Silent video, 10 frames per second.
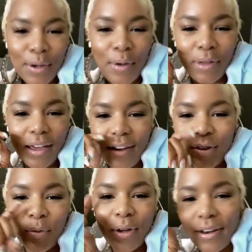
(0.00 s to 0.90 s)
could go
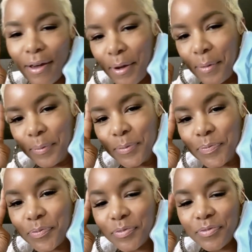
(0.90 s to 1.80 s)
live and whatnot.
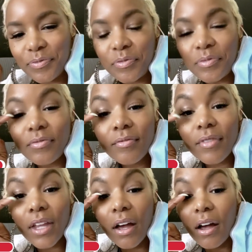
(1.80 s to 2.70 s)

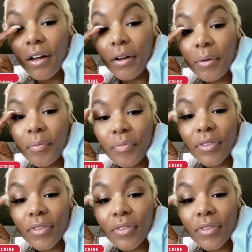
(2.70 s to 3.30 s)
Um,